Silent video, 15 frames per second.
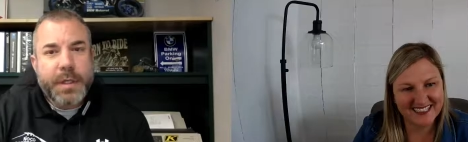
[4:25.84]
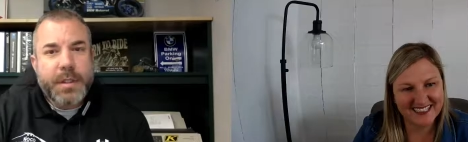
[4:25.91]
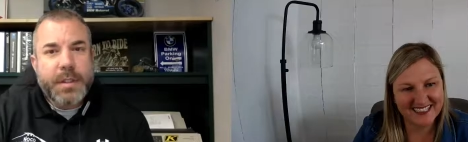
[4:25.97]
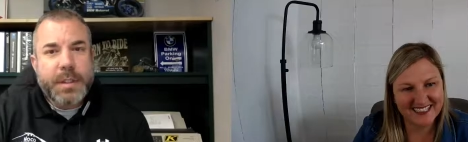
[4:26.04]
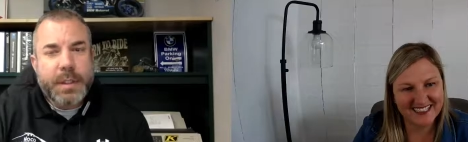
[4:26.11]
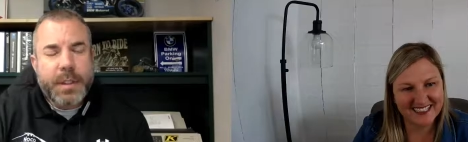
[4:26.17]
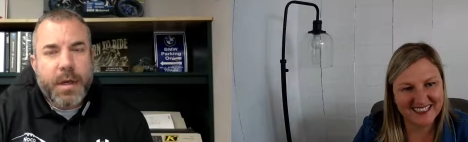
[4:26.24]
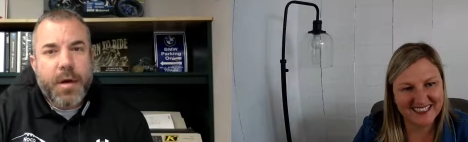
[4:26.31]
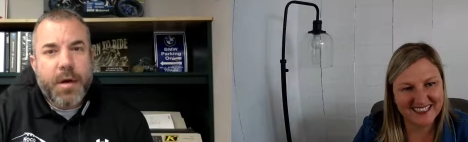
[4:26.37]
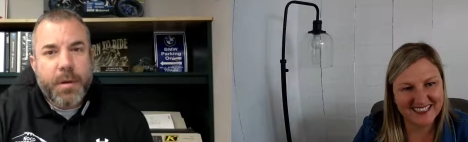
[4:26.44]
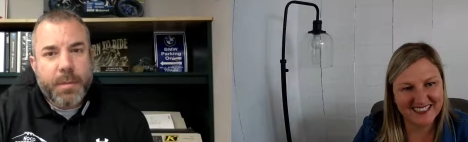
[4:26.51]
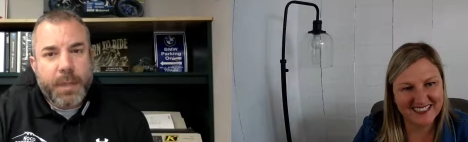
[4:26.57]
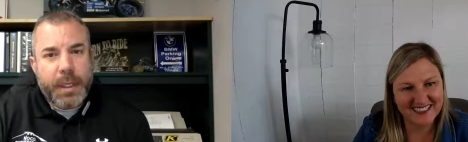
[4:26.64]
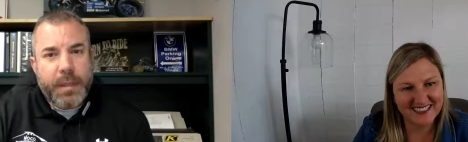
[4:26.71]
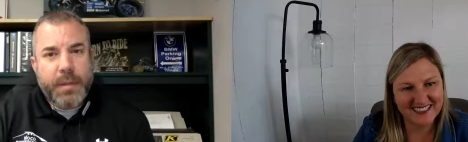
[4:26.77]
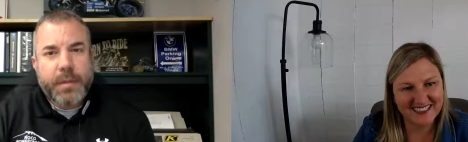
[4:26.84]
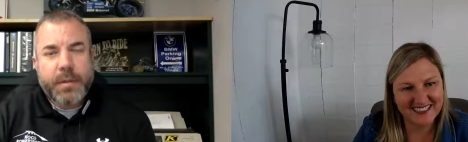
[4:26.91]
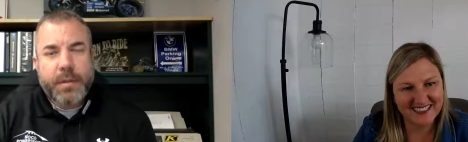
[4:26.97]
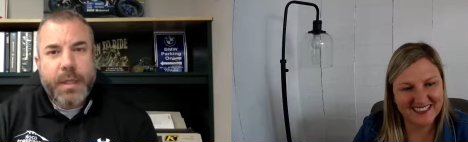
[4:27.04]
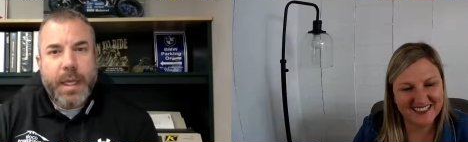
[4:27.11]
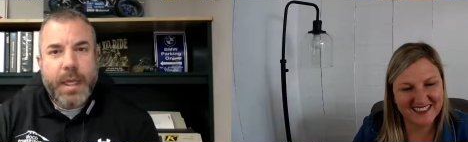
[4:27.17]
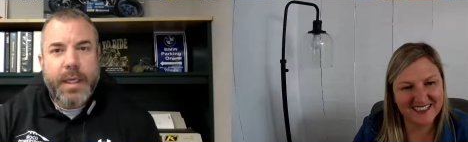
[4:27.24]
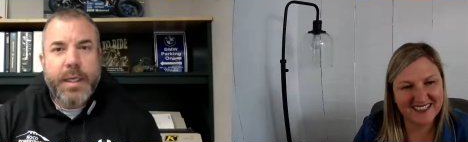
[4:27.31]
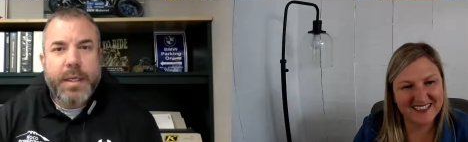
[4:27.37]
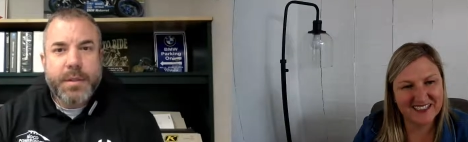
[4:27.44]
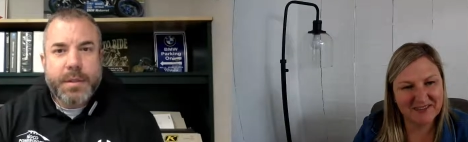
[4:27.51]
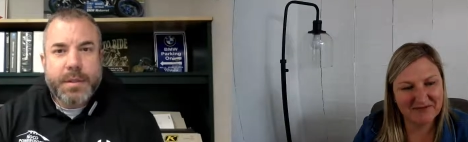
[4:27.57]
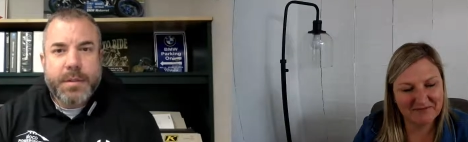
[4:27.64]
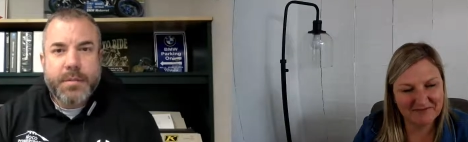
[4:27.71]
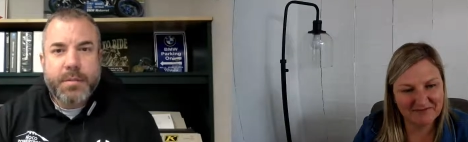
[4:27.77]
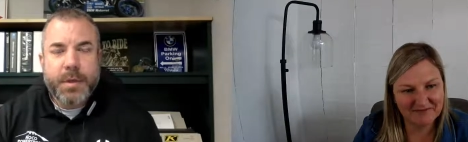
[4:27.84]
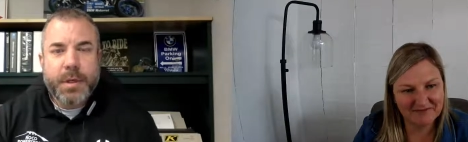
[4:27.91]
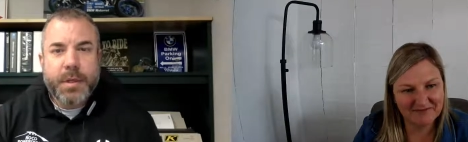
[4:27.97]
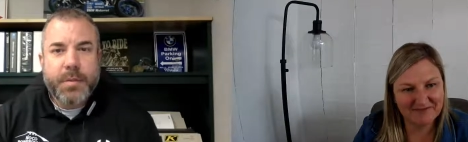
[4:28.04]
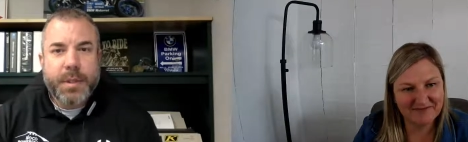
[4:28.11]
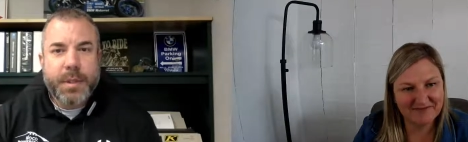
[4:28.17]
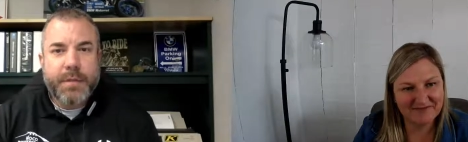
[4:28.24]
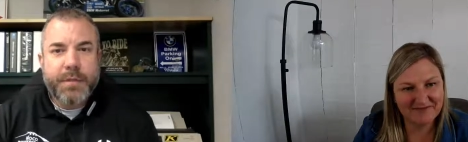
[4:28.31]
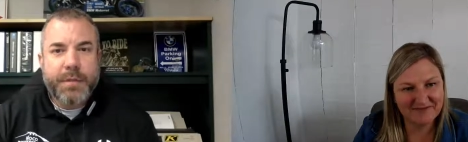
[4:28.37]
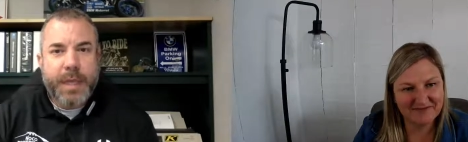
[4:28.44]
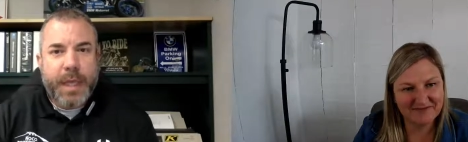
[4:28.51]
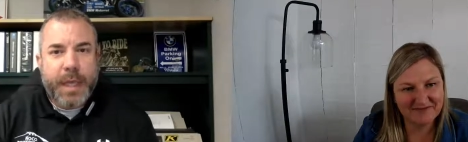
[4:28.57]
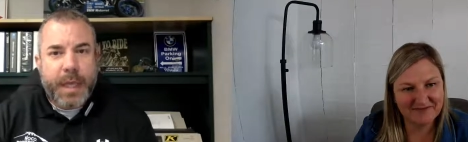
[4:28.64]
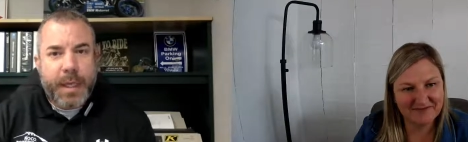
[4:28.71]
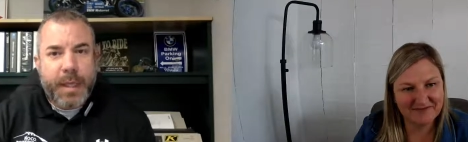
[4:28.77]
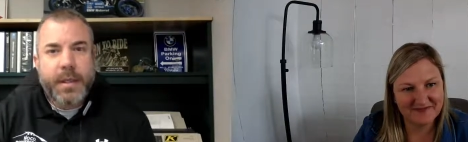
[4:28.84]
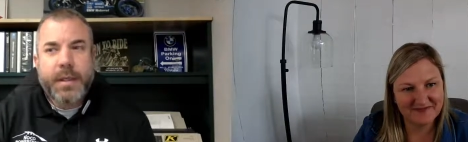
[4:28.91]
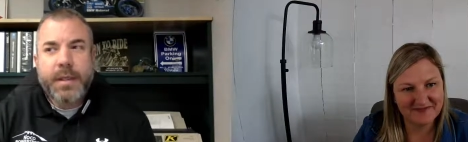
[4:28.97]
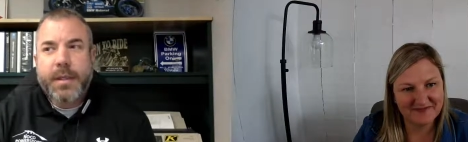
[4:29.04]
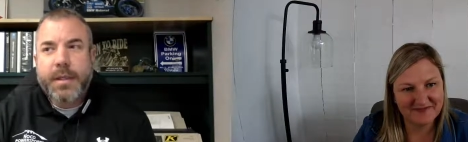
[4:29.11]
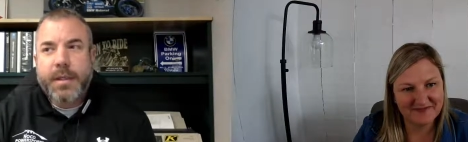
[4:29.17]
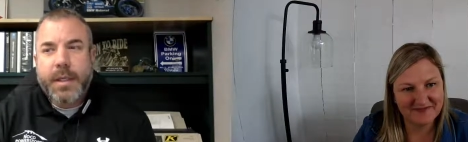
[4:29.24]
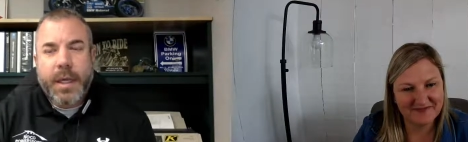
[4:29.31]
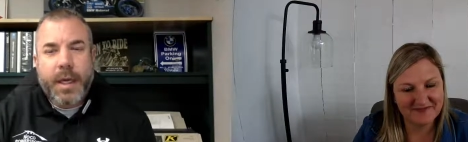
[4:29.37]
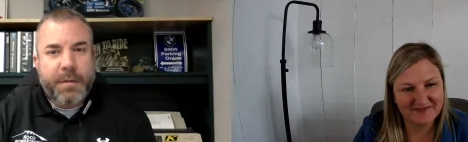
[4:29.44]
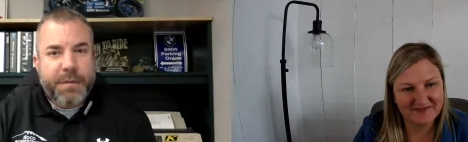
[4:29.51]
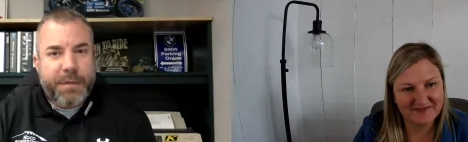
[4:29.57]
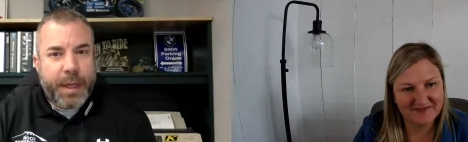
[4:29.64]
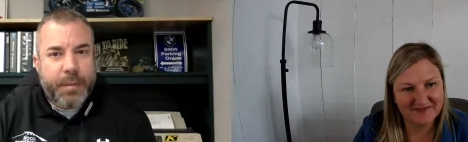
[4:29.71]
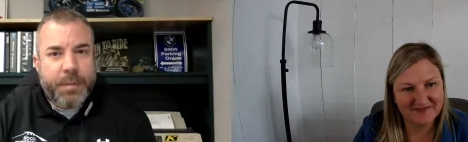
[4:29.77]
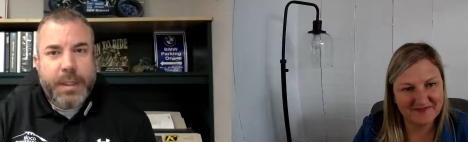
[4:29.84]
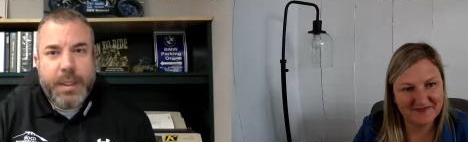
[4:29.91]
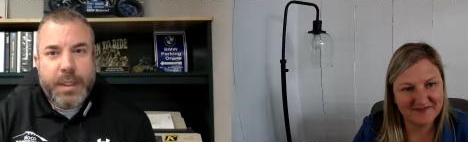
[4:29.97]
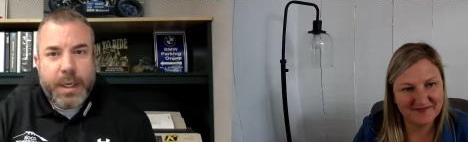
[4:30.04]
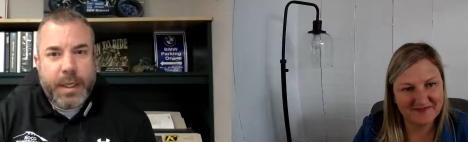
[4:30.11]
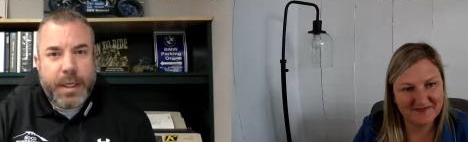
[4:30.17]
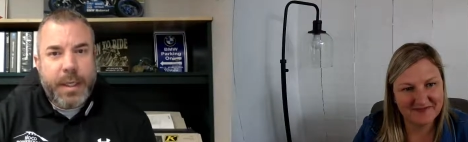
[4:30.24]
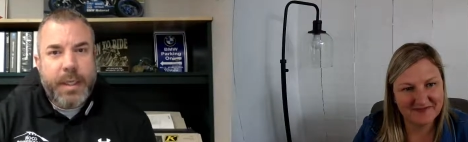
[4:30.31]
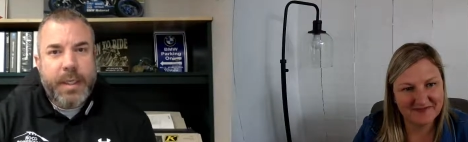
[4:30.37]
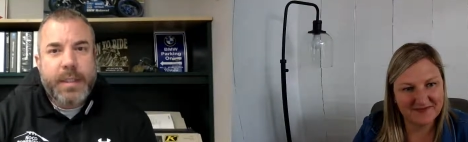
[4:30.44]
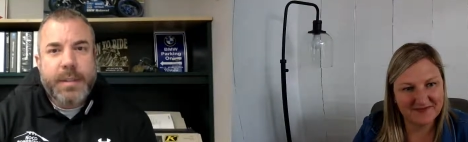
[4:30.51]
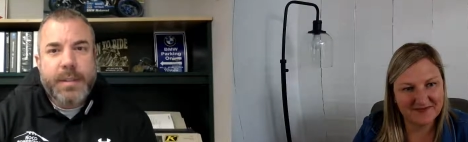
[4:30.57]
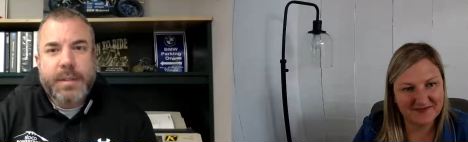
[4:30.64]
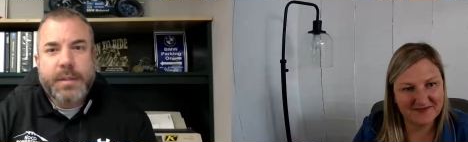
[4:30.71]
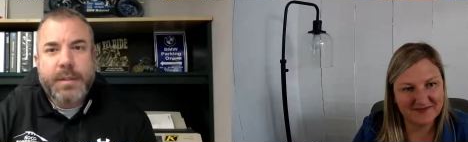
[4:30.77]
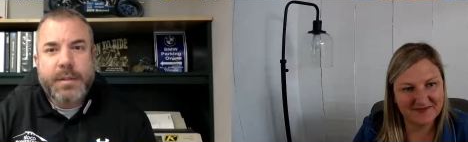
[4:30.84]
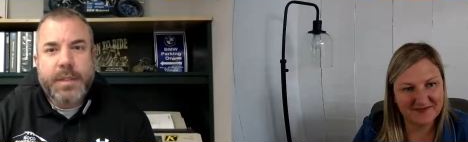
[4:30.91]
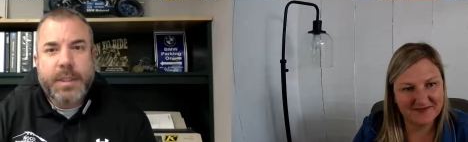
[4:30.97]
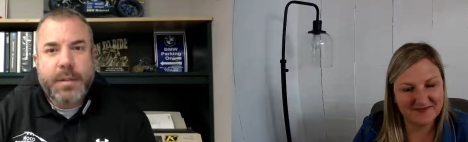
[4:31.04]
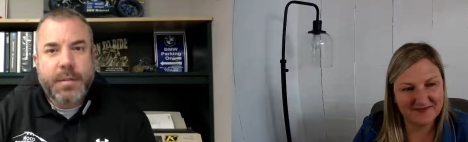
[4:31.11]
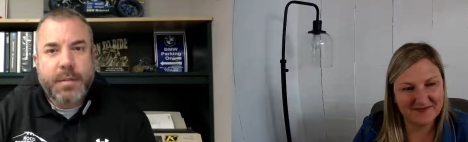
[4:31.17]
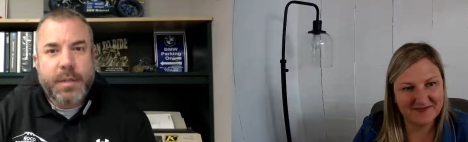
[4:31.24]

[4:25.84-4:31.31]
Speaker 1: years in the army, eight years working with the VA. Got a family, got kids, didn't